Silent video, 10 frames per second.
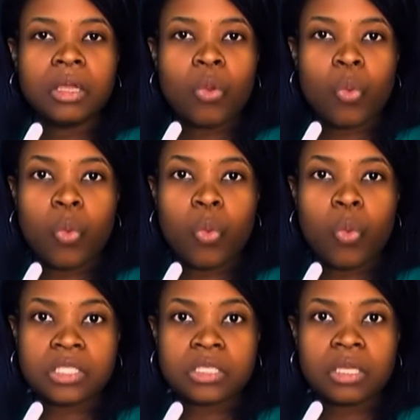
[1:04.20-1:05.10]

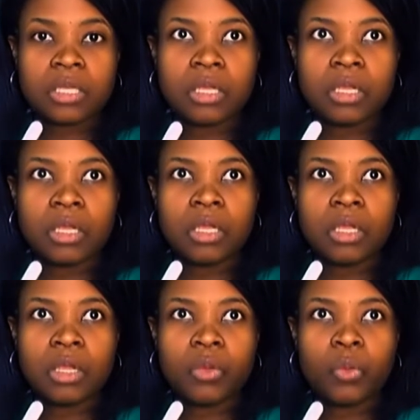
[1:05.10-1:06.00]
what
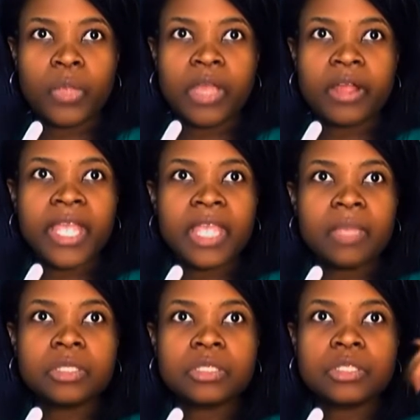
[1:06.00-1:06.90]
we are
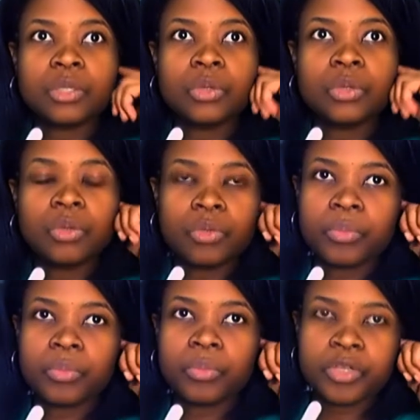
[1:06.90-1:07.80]
able to
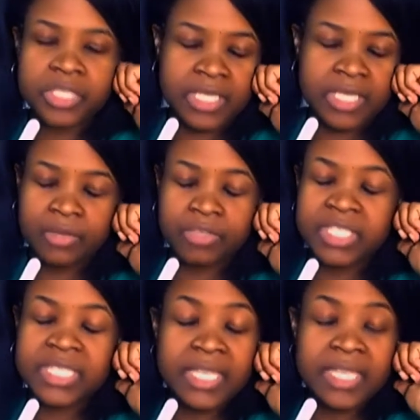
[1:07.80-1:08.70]

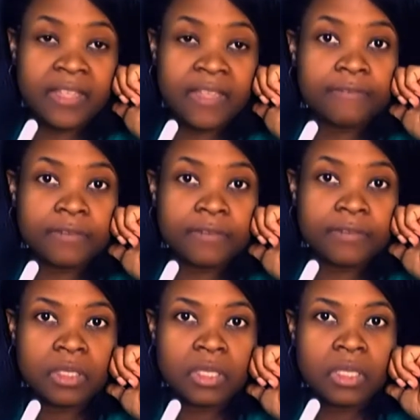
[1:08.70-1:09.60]
receive,
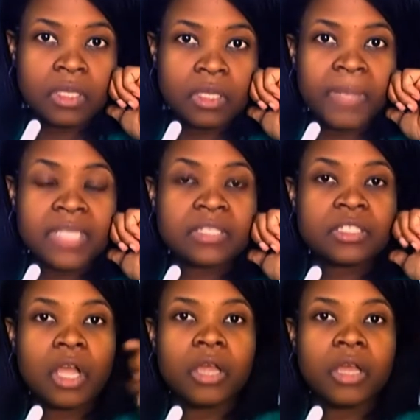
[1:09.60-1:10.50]
based
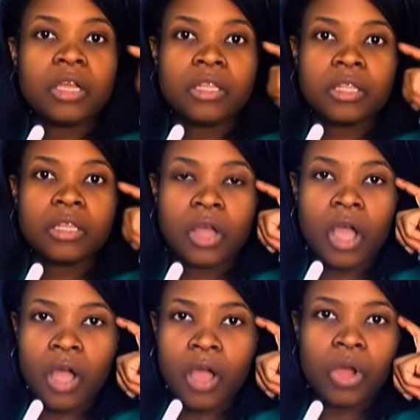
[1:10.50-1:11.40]
on
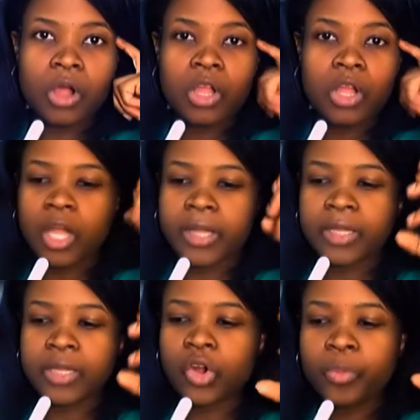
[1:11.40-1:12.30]
how
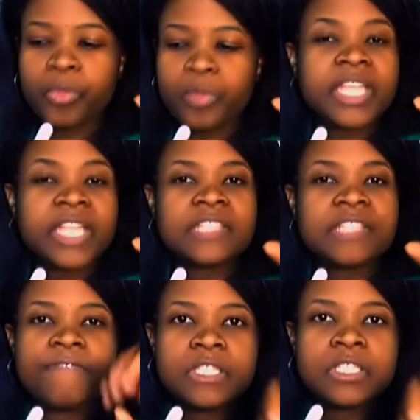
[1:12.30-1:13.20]
our brains
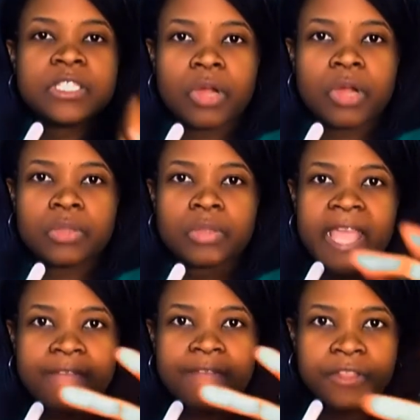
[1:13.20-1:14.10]
filter out
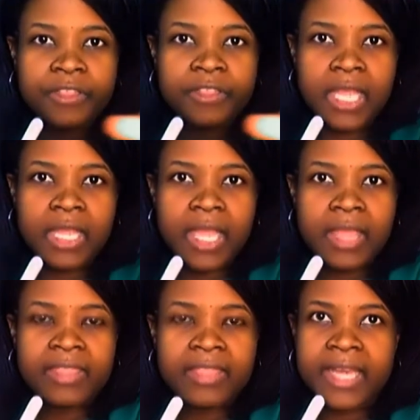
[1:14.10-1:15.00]
everything
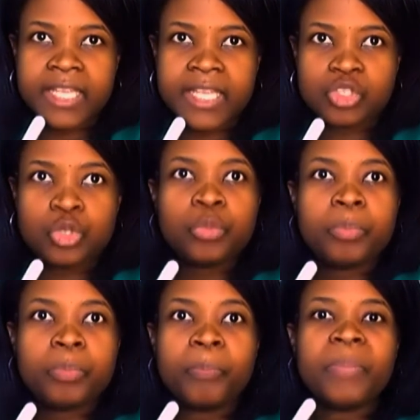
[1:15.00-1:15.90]
that is
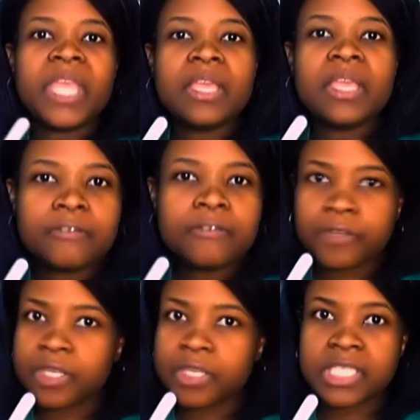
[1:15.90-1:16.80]
too big
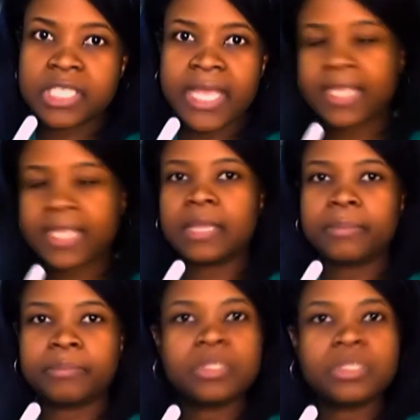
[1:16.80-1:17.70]
for us to
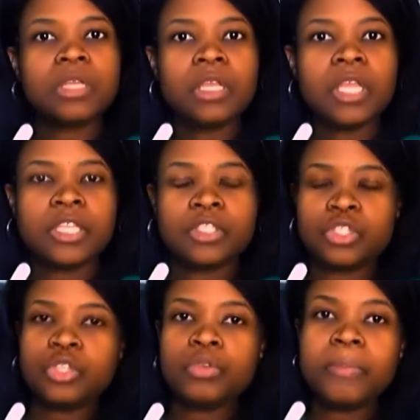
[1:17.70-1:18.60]
accept, is
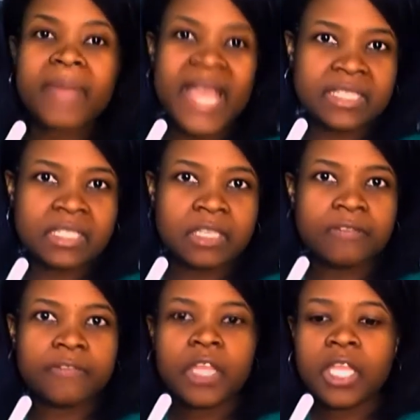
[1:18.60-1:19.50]
too
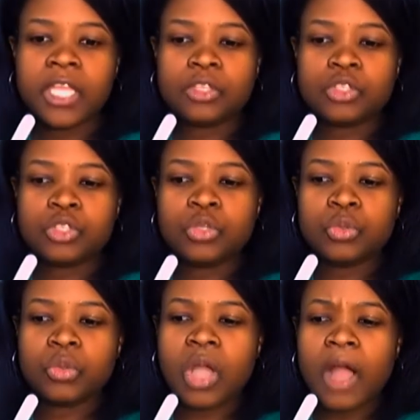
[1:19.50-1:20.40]
massive, is
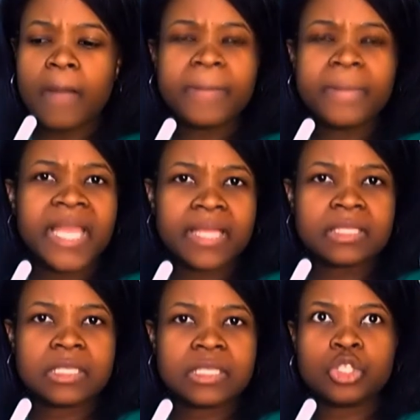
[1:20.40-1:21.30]
too
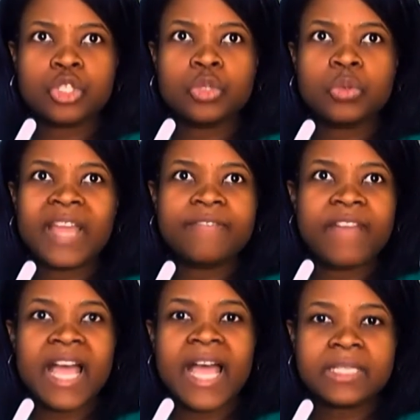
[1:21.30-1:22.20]
complex, is too
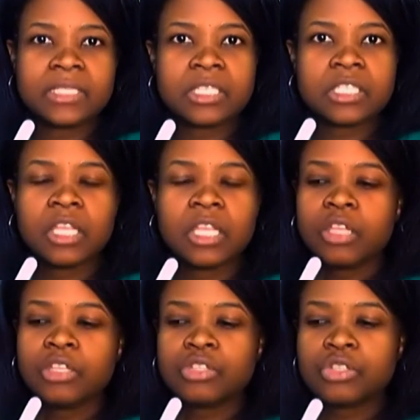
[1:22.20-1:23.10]
advanced.
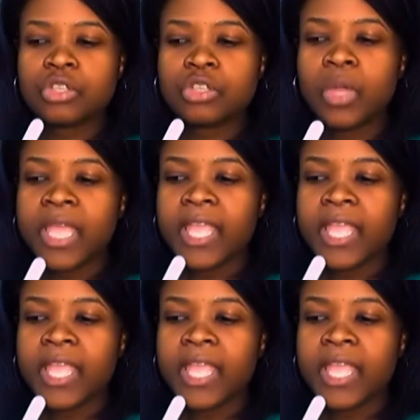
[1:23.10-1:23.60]
So